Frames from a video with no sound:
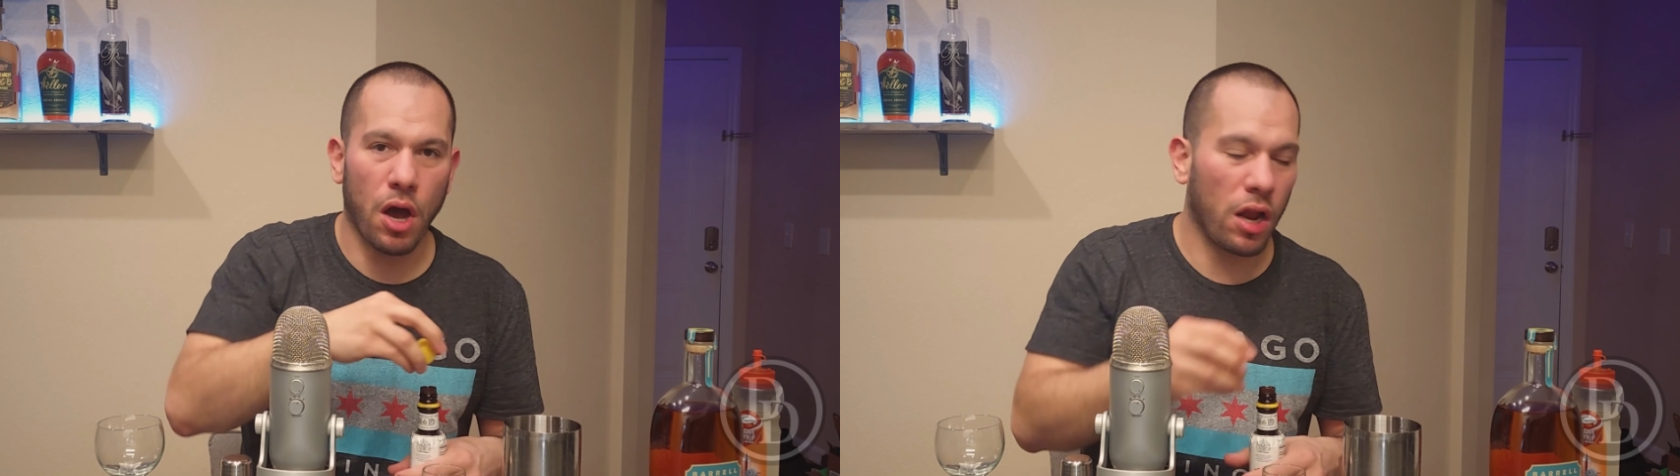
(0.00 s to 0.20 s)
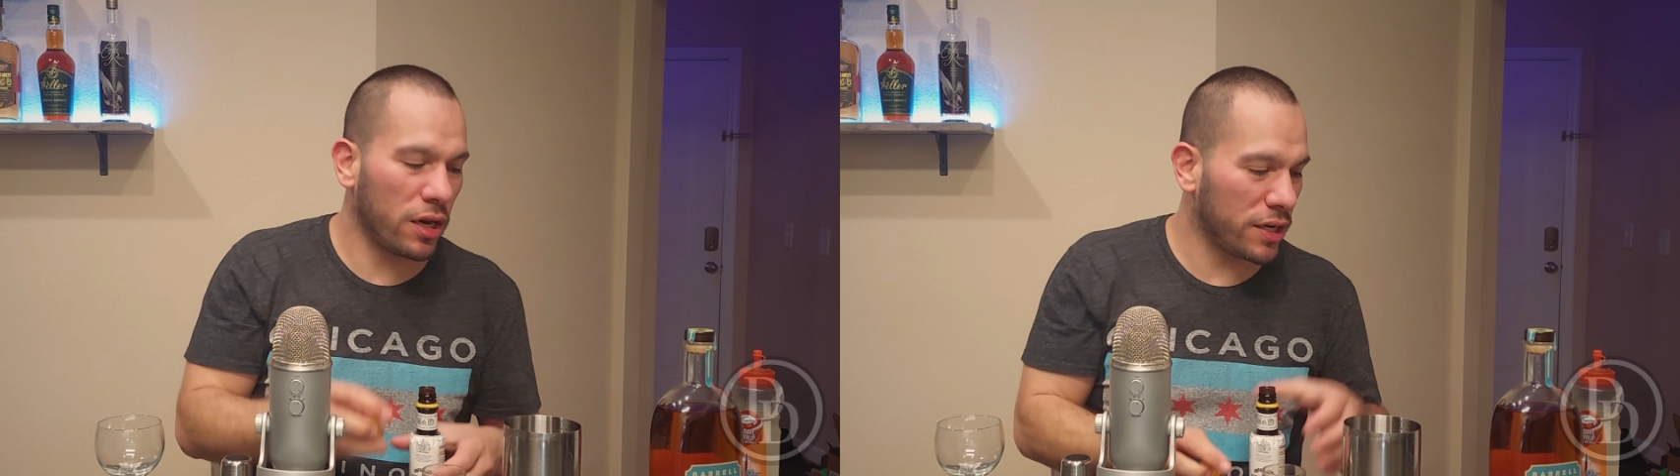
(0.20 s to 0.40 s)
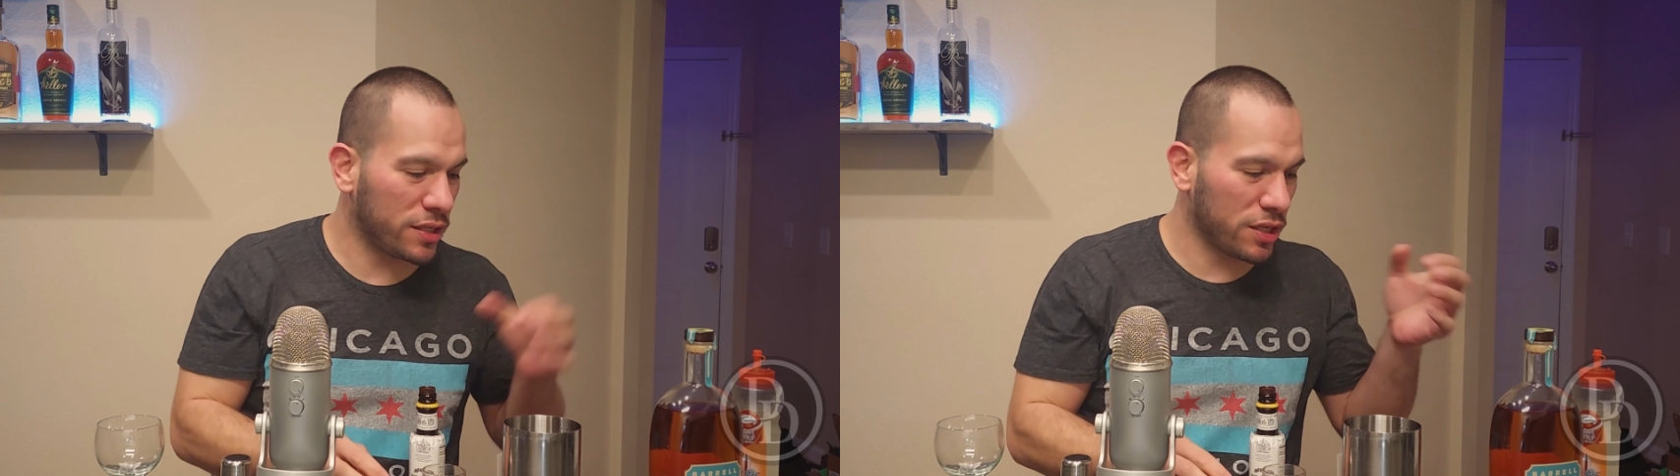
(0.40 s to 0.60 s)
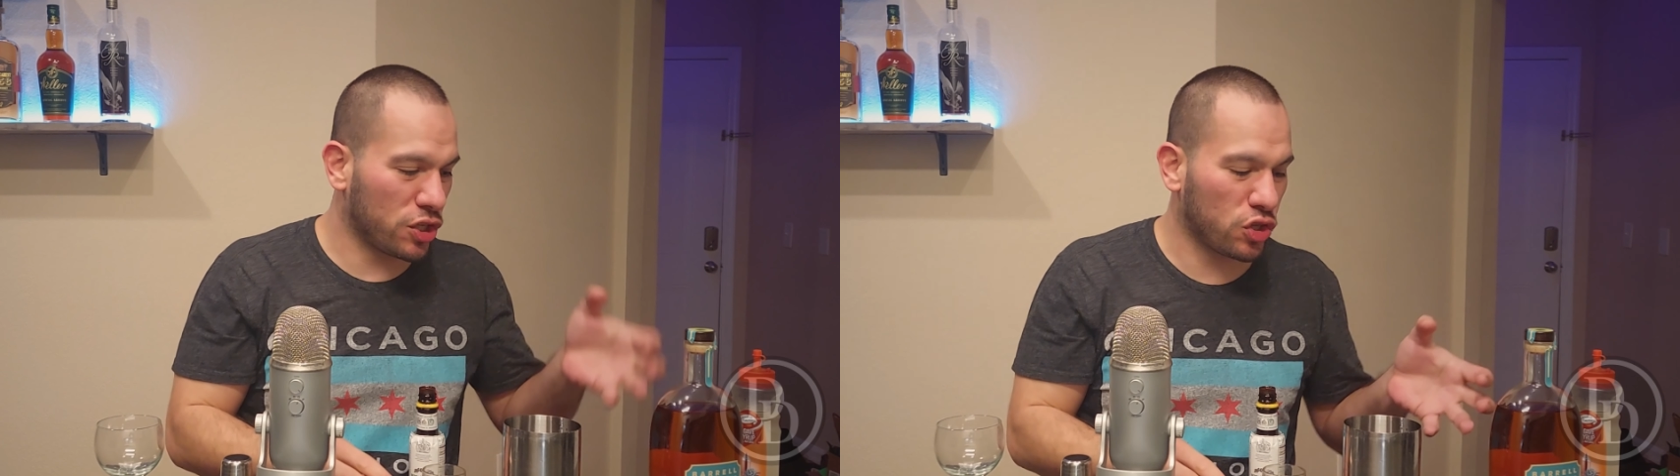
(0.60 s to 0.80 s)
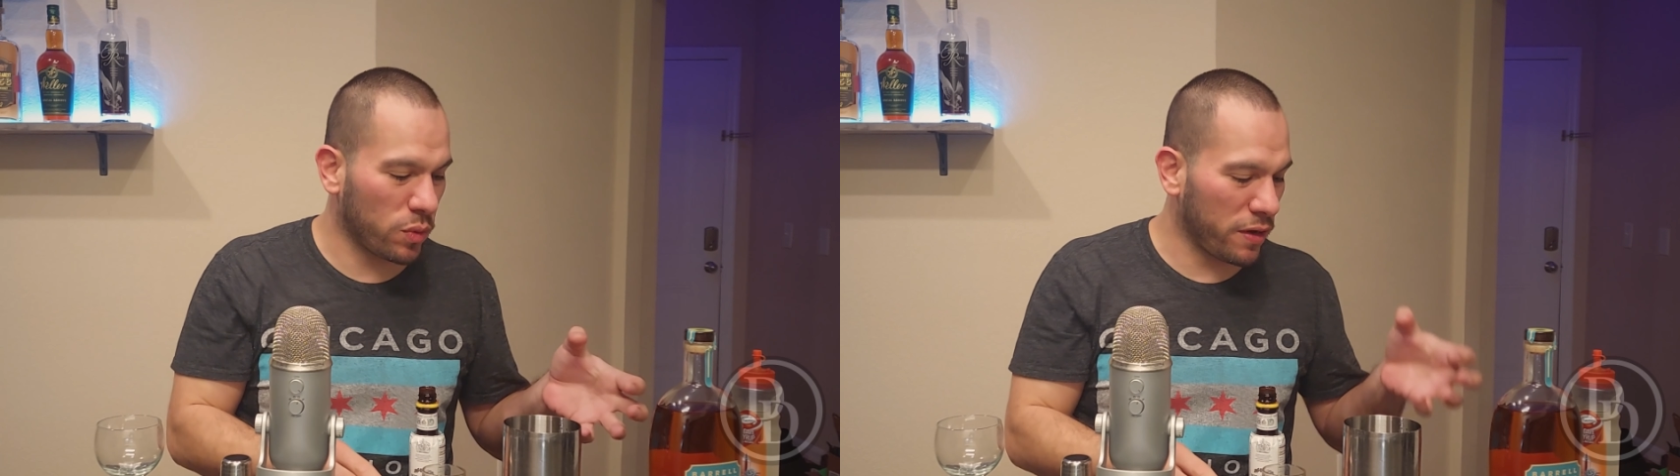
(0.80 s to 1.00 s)
All it is
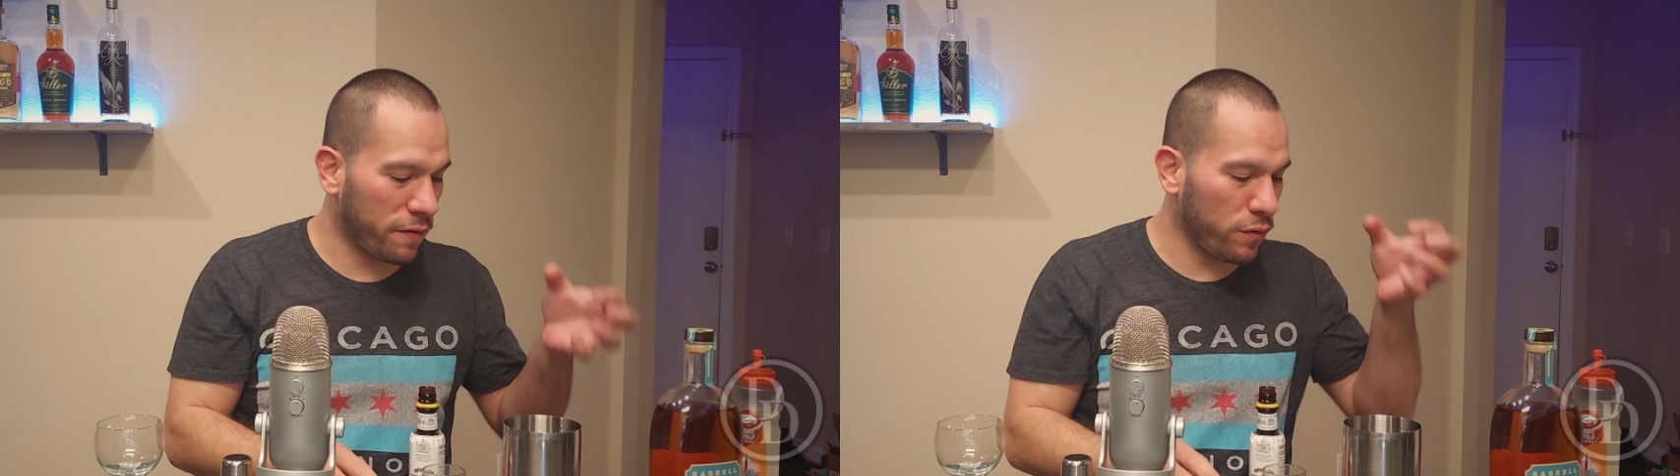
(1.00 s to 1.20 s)
sweet